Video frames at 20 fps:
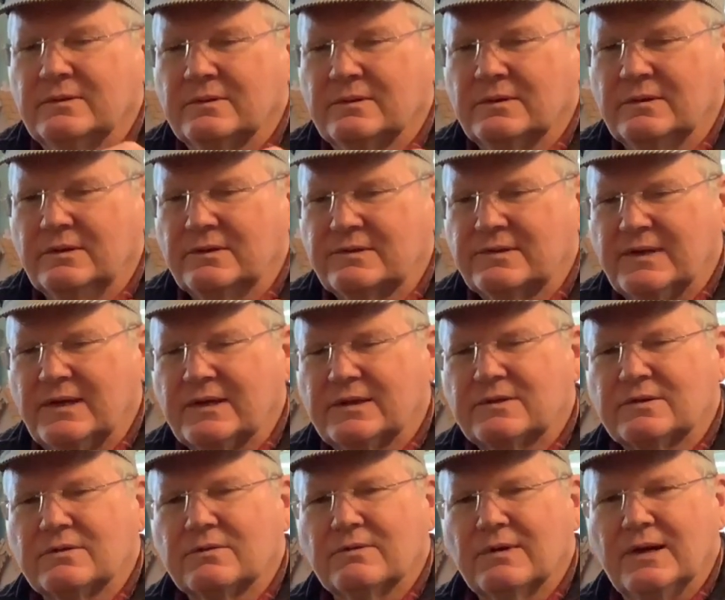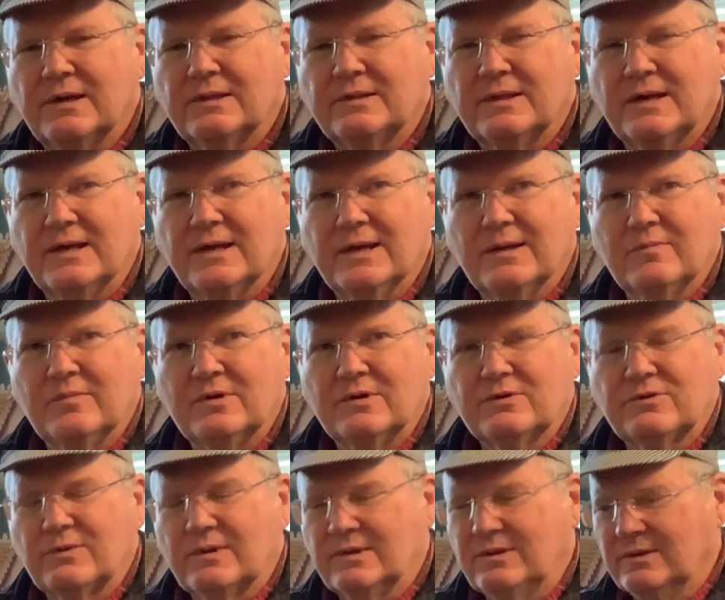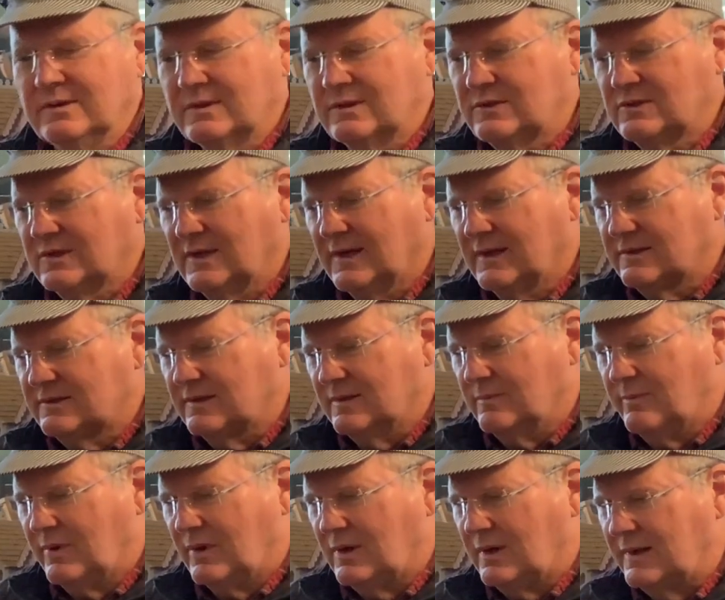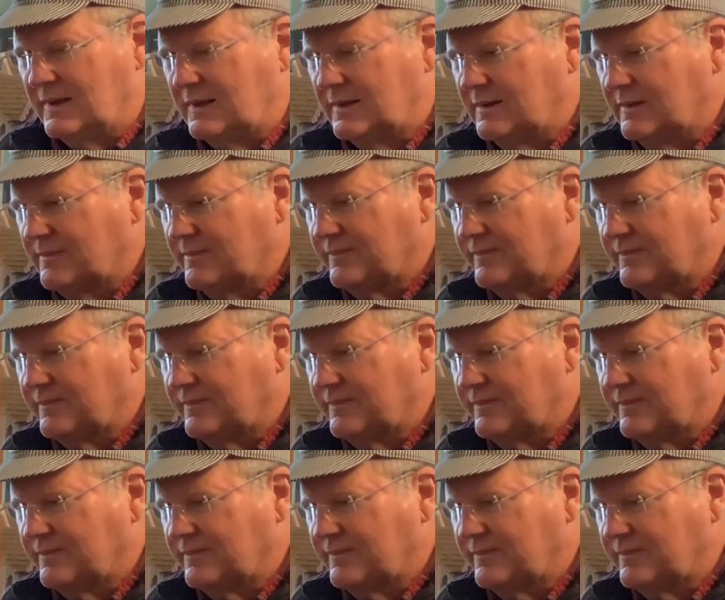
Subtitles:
Looks like it's the right diameter, so I took a chance and bought it.